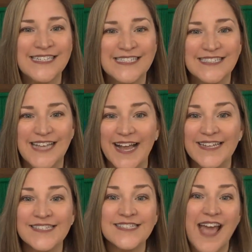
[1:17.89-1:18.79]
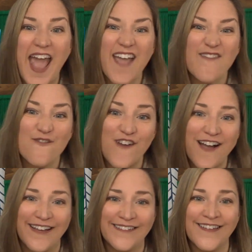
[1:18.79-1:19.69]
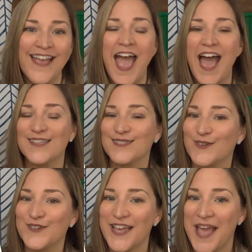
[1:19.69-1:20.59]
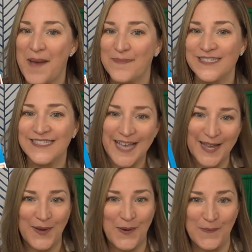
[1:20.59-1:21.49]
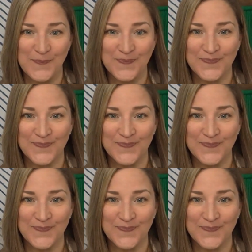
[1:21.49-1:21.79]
science, and fun as learning happens at home.